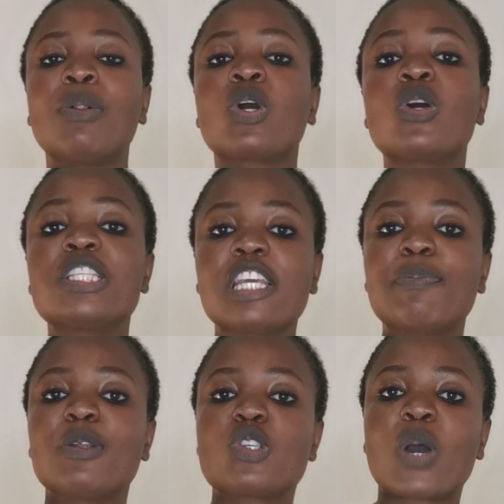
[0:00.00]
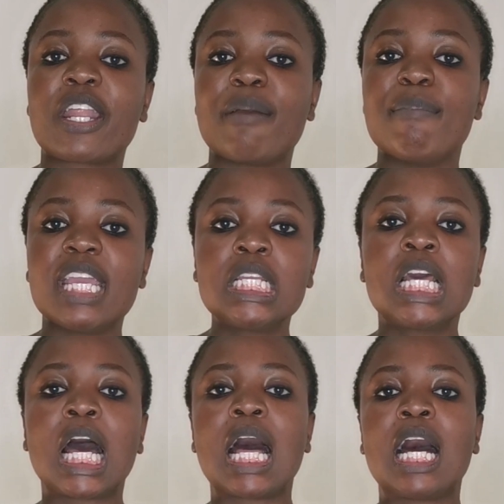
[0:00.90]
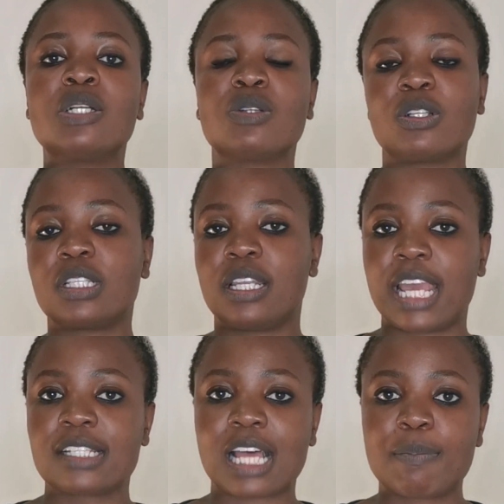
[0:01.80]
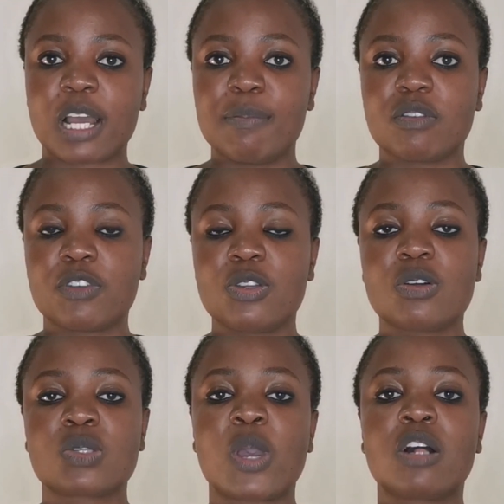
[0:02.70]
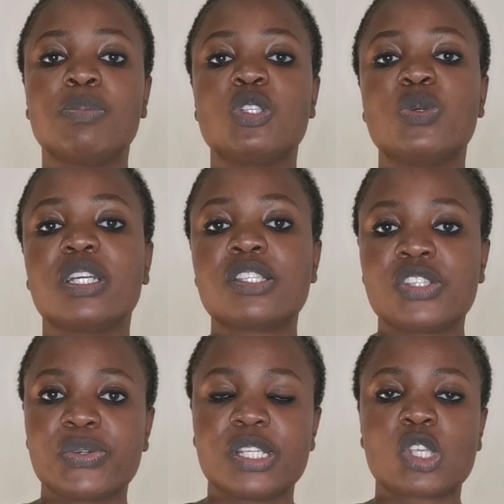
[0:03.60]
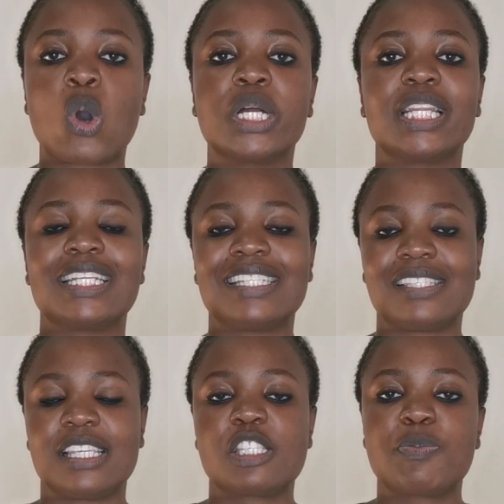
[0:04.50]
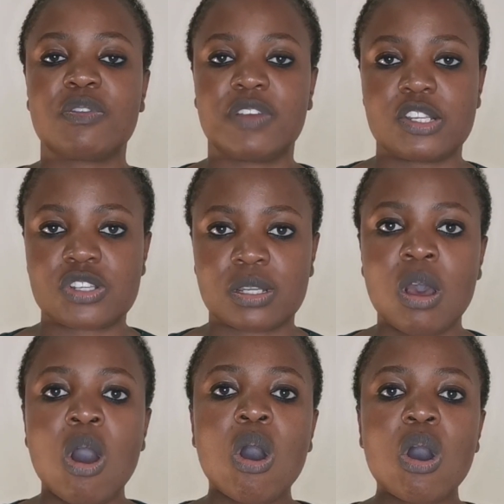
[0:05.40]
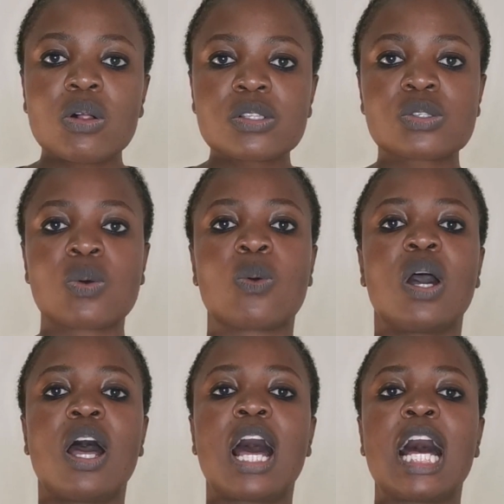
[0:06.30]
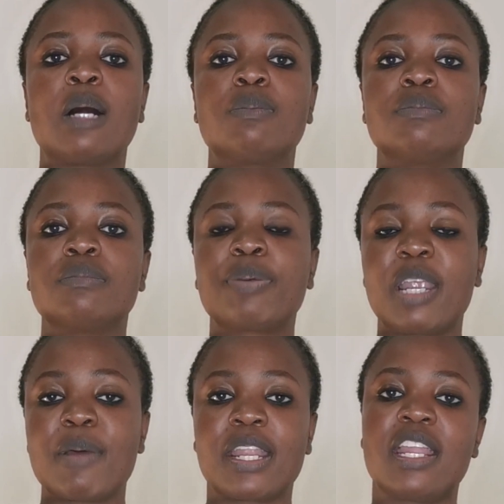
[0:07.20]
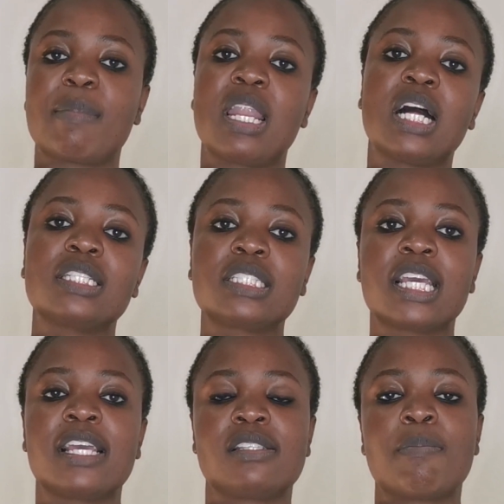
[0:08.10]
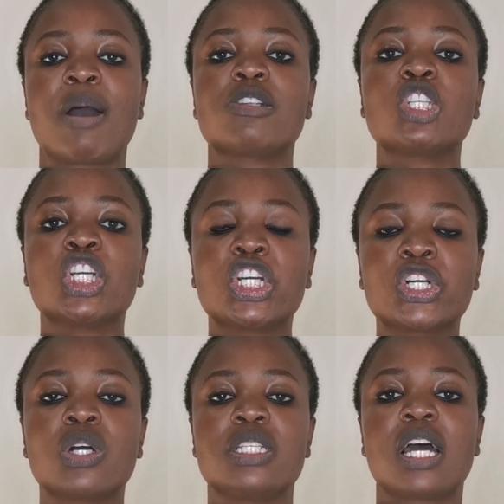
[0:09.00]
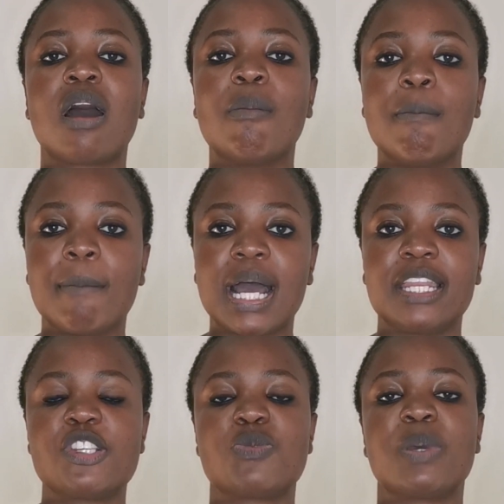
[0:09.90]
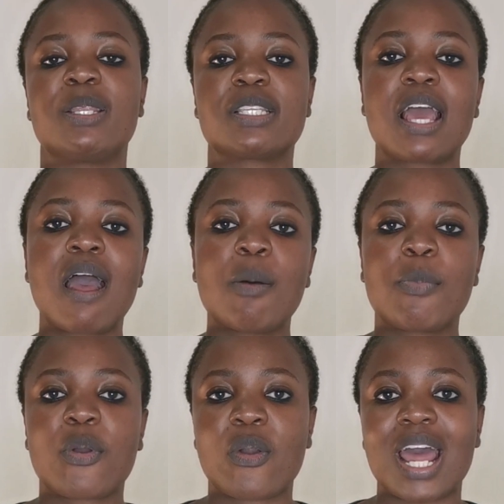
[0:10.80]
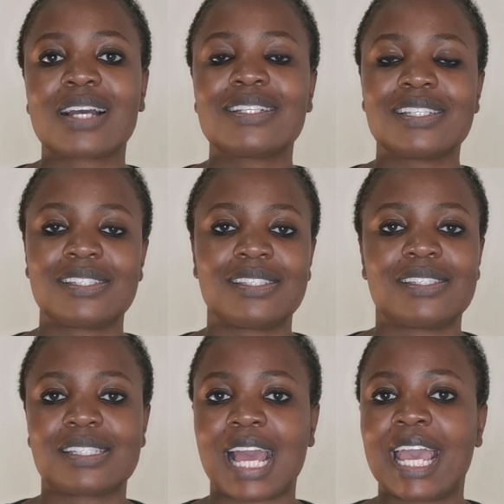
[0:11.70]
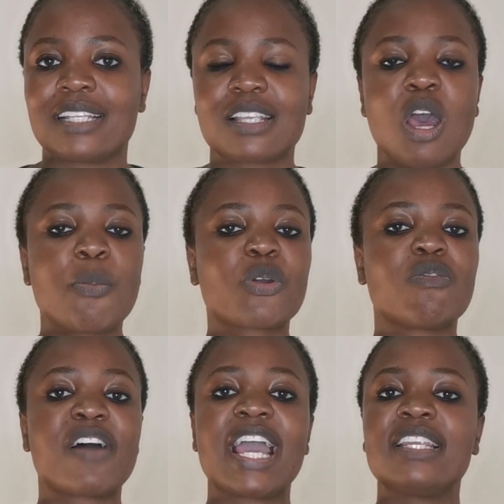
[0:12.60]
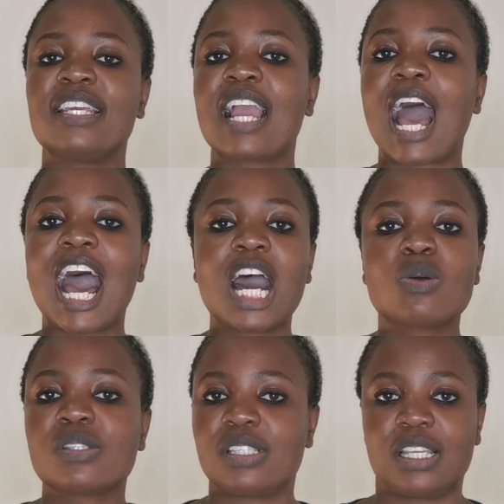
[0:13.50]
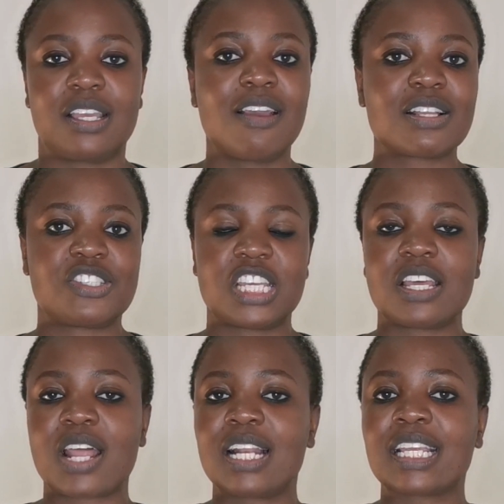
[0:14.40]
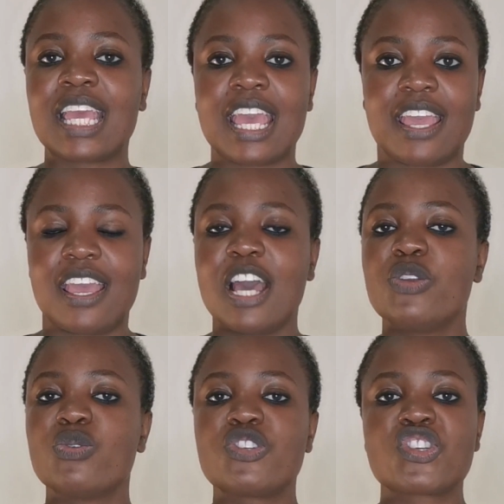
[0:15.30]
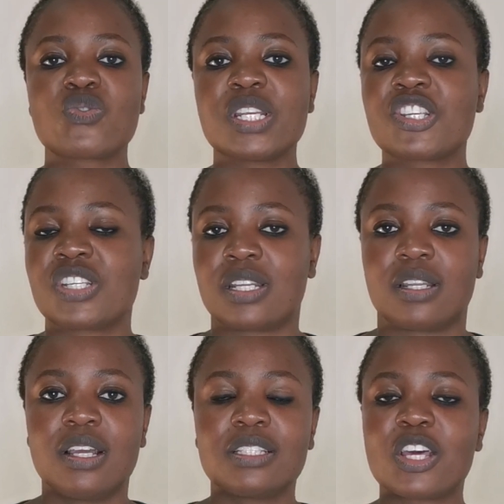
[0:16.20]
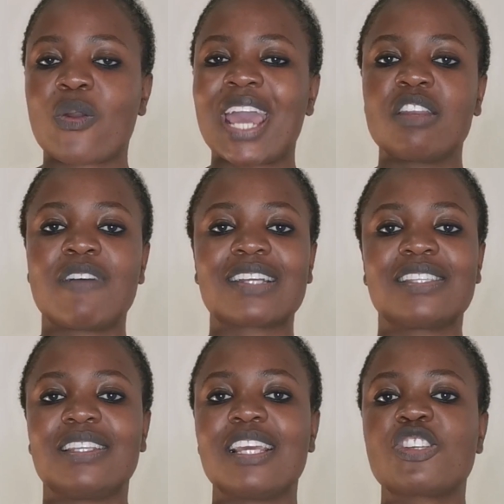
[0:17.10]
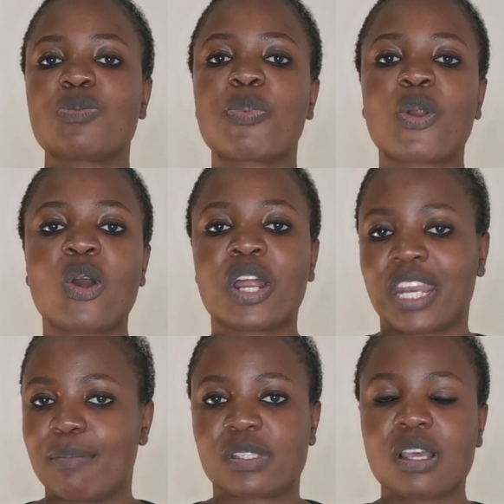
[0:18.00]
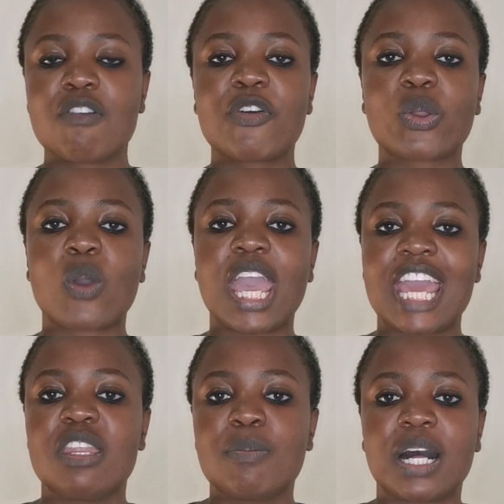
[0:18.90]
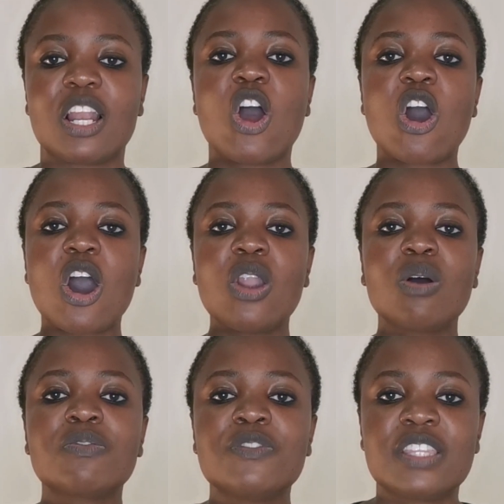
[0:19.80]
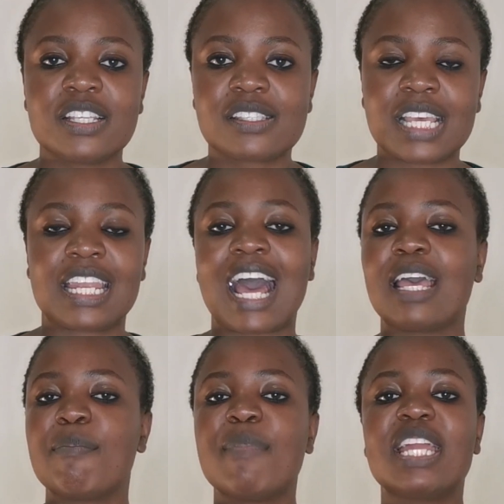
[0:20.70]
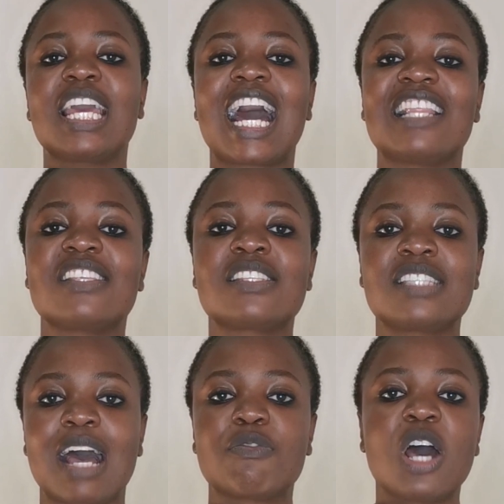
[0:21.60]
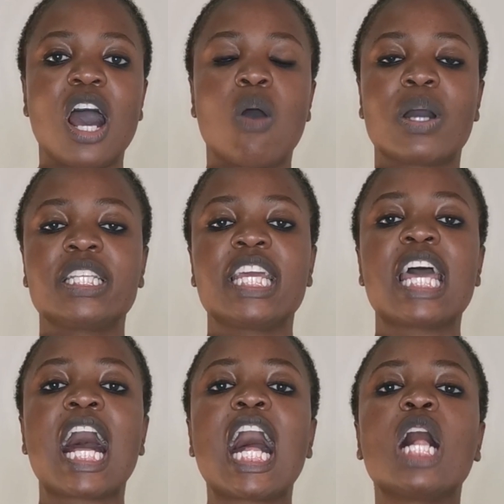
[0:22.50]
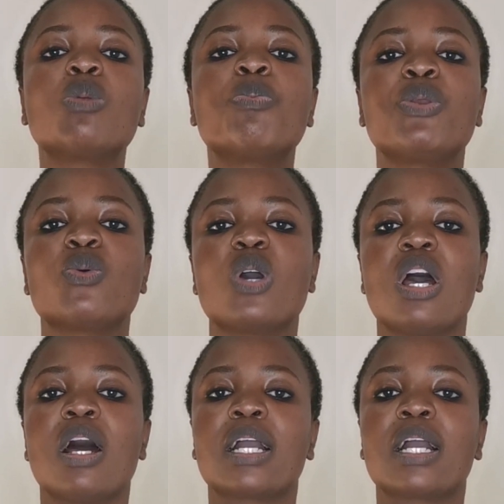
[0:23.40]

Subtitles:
I'll go deep into what I mean on the next upcoming videos, where I'll be doing a series on disease prevention. Also, primary animal healthcare is about good management practices, guys. Providing housing, general care, nutrition, the right vaccination programs for your animal, all of this and many other stuff are what can help you